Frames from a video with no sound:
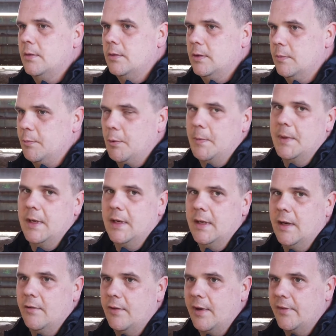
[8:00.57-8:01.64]
you're probably going to
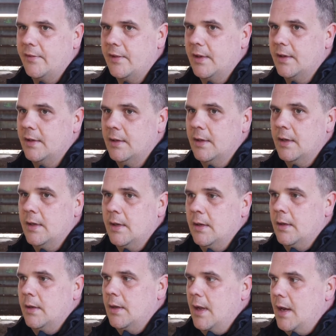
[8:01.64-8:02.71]
get arrested.
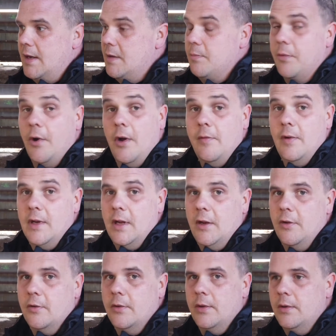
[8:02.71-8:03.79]
Any privately
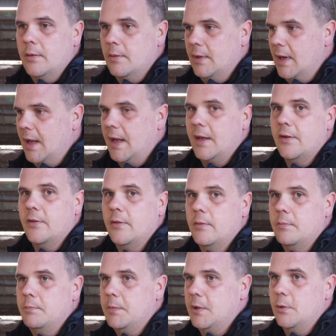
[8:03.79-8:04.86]
owned land,
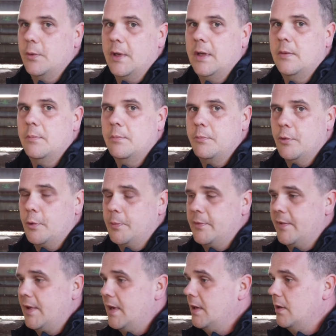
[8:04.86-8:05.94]
building,
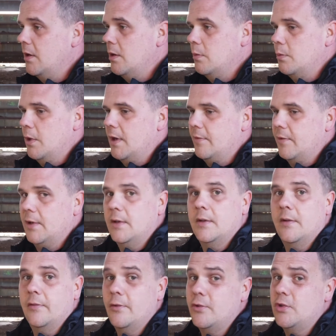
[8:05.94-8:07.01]
property, whatever,
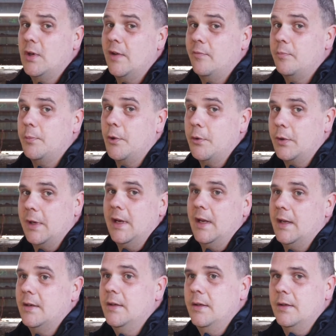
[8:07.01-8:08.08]
as long as you haven't broken
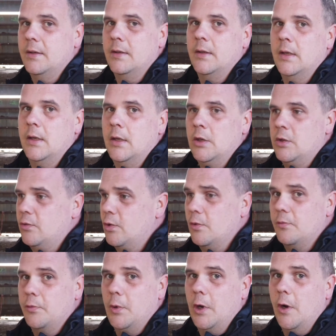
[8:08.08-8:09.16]
in, you've gone
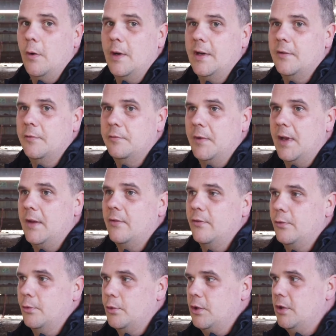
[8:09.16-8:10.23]
through a hole in a fence,
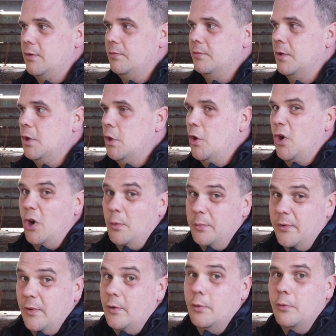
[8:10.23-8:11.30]
or you've hopped
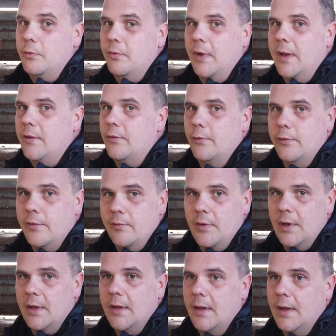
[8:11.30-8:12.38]
a little fence, or something
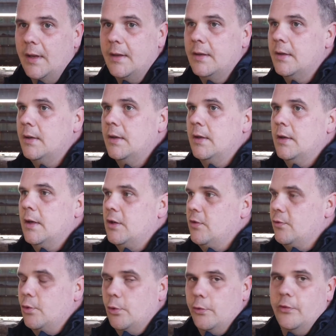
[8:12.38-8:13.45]
like that, and
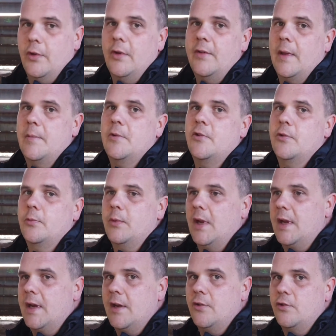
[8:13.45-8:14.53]
you've caused no damage to
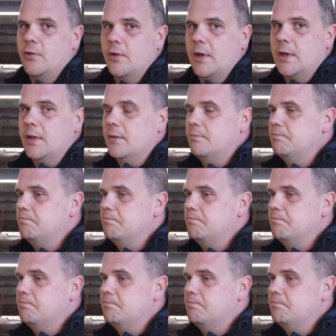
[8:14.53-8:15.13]
gain entry,